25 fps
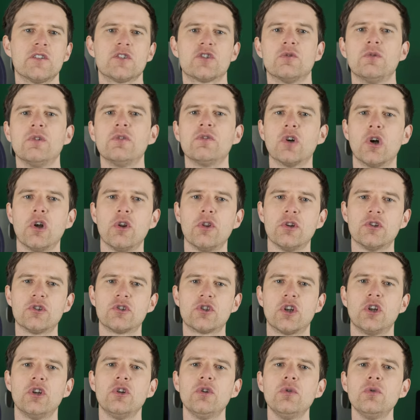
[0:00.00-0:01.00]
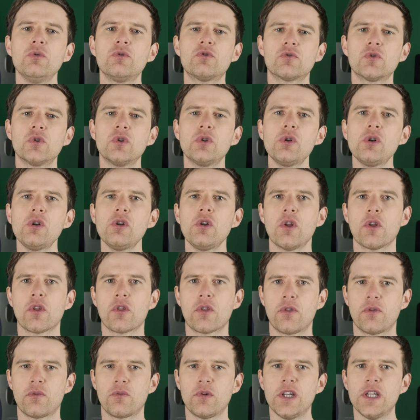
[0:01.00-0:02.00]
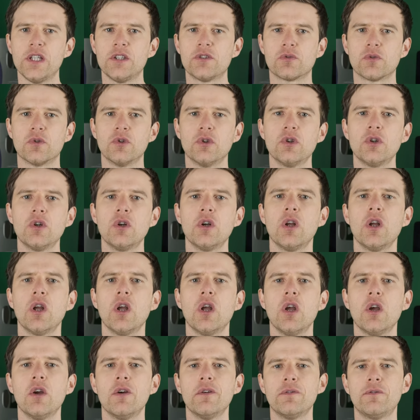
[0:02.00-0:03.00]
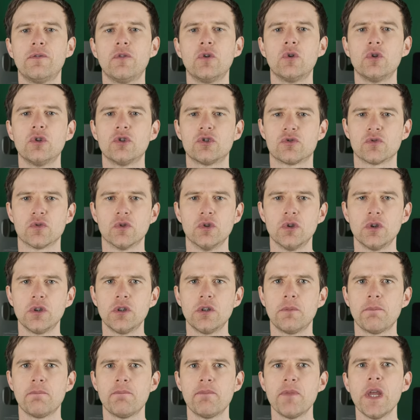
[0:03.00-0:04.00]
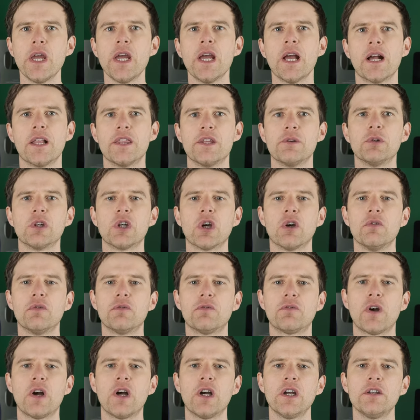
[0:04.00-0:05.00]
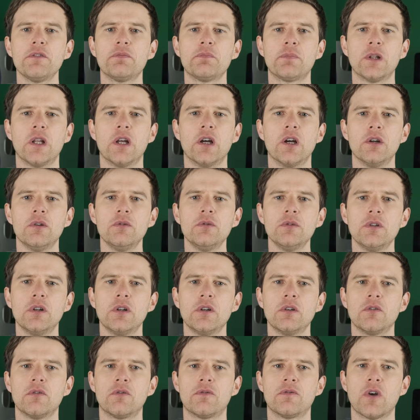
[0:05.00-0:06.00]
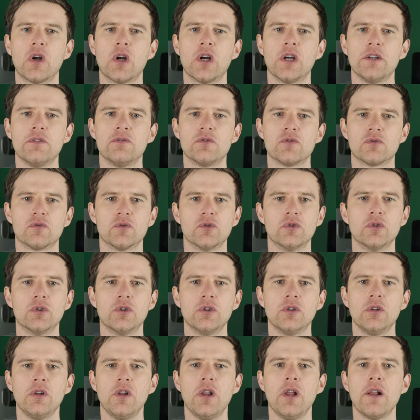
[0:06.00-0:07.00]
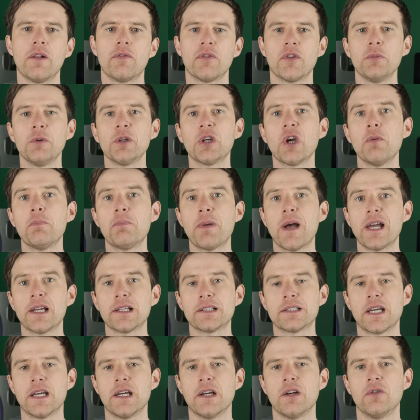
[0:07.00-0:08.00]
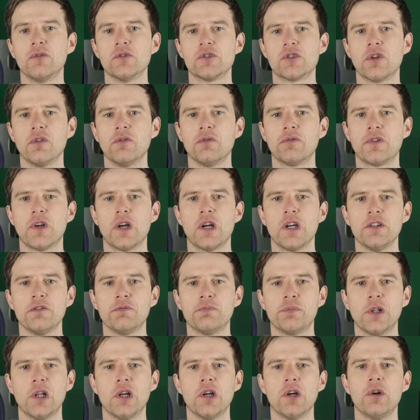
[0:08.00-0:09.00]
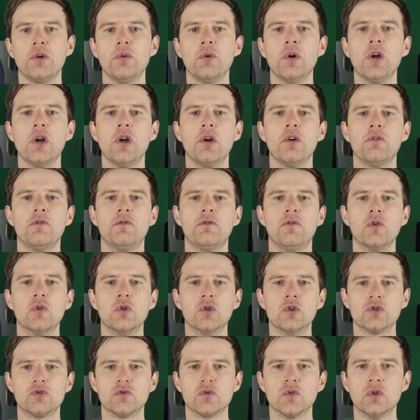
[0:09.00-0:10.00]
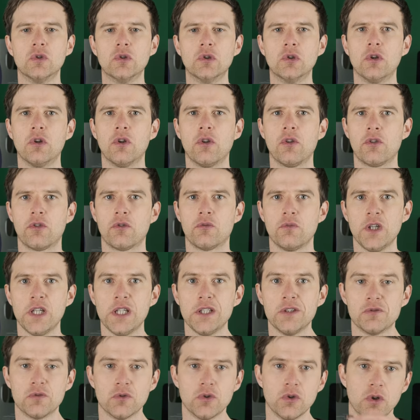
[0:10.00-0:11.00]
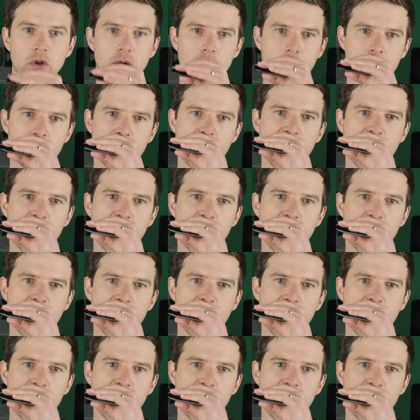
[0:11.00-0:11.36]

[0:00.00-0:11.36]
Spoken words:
So we've got the two draw, three draw, four draw, and then we go five blow, five draw, and then we go back down. So five blow, four draw, three draw.